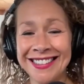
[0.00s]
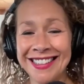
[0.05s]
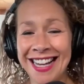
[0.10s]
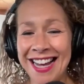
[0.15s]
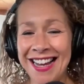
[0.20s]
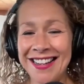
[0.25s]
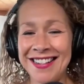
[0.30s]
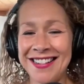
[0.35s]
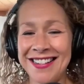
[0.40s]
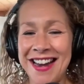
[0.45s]

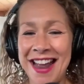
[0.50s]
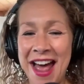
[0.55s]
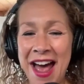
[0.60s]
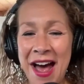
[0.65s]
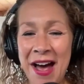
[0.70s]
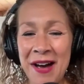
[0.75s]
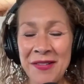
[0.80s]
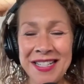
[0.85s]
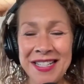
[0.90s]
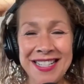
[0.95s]

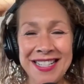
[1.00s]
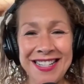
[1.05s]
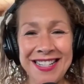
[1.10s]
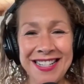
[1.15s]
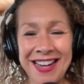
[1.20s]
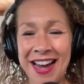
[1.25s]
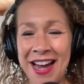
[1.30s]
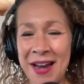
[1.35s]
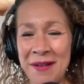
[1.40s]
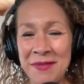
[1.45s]
now is the
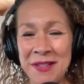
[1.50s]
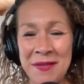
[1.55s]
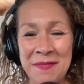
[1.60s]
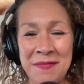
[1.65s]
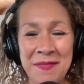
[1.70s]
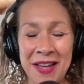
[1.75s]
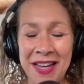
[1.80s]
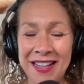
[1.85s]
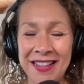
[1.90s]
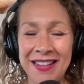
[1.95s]
time to
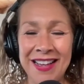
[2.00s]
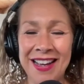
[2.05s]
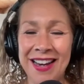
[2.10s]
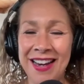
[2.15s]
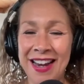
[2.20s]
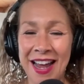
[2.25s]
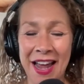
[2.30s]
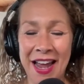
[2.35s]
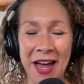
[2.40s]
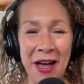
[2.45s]
make that
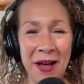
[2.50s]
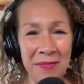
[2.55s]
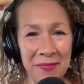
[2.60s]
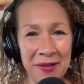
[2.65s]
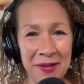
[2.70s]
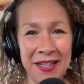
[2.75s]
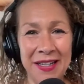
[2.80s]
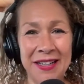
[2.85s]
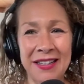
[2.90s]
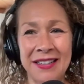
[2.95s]

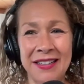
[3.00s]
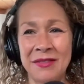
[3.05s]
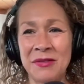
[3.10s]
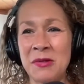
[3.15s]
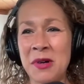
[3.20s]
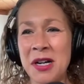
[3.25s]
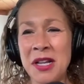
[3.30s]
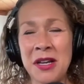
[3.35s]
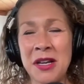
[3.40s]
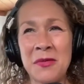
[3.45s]
happen.
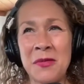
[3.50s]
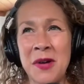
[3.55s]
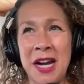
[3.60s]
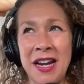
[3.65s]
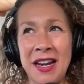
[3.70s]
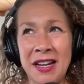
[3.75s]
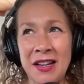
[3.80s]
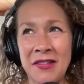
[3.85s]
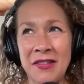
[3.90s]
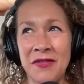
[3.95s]
What are you
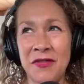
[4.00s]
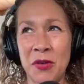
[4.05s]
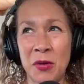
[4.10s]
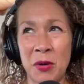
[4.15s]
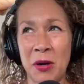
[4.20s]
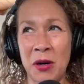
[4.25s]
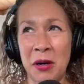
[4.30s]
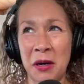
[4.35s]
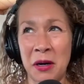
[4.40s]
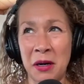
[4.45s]
waiting
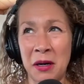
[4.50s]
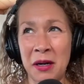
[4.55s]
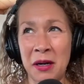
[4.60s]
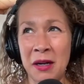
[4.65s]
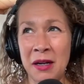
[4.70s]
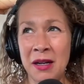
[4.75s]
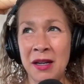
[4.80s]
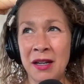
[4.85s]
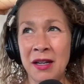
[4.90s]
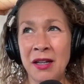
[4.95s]
for?
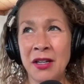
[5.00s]
Your